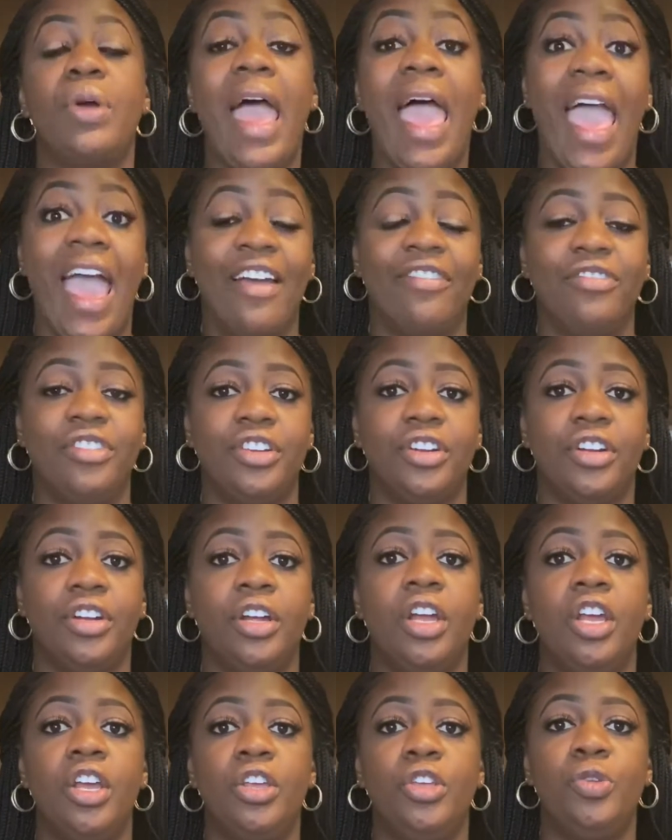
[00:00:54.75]

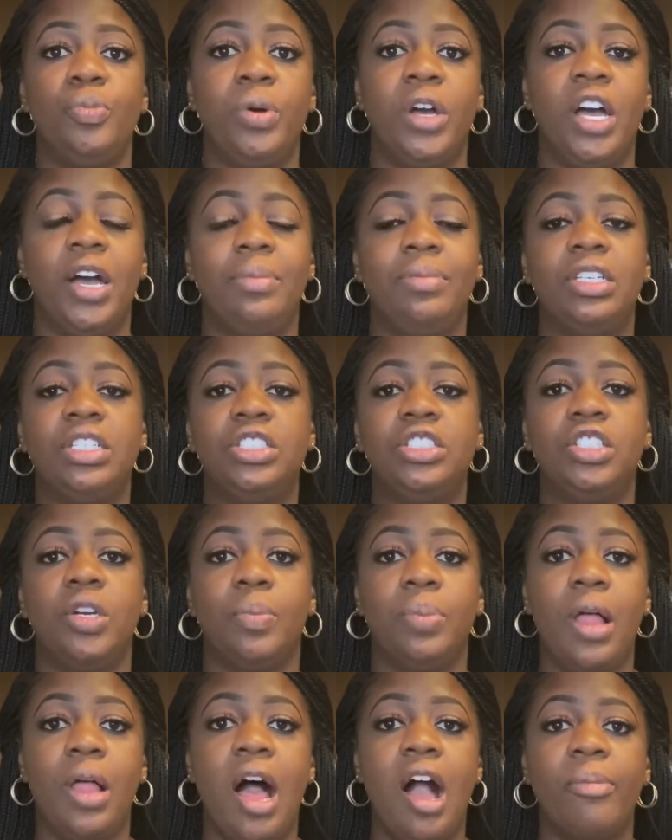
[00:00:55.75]
after you publish your
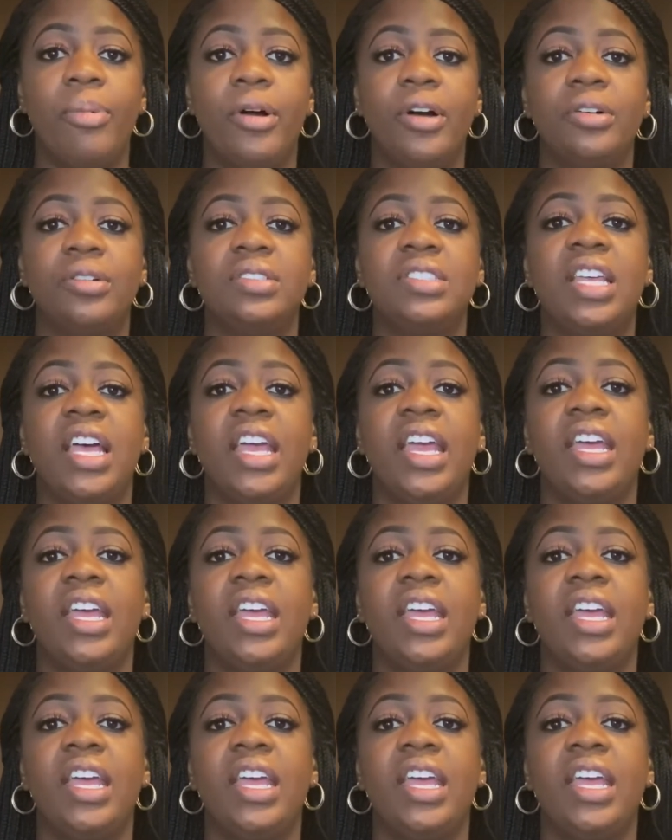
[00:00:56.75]
blog post.